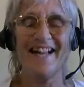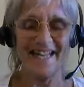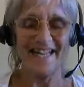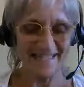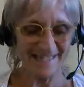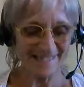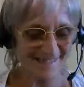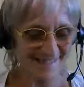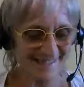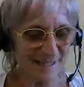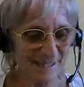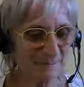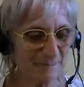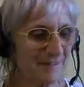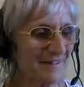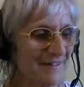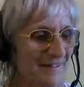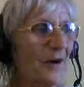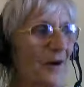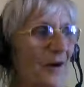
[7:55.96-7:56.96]
and it
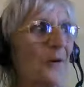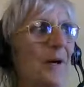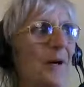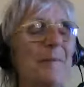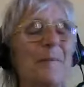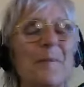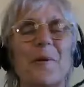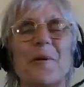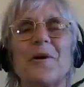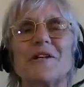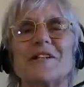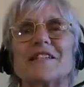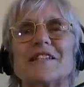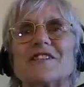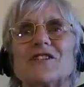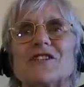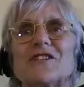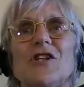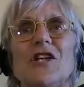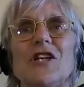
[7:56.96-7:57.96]
seems so
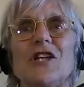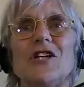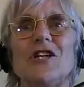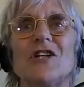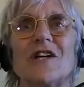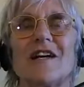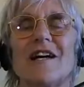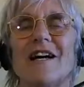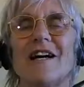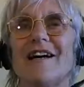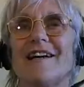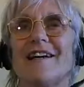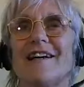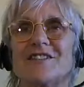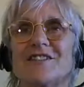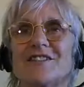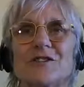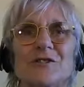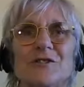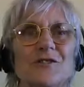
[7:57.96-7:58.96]
important to look,
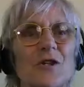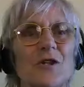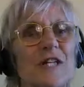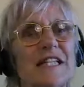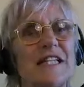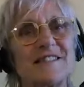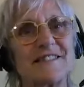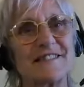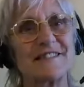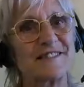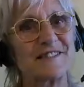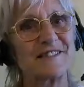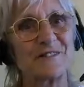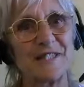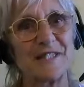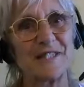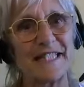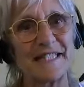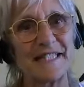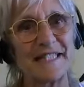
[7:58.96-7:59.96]
to, to listen
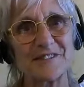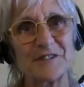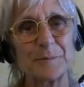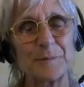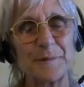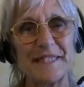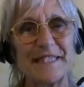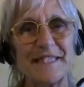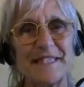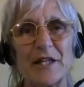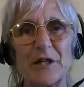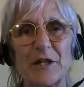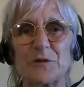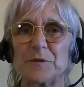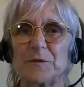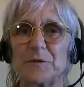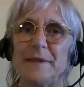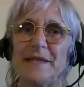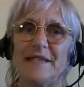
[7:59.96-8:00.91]
to in to be in those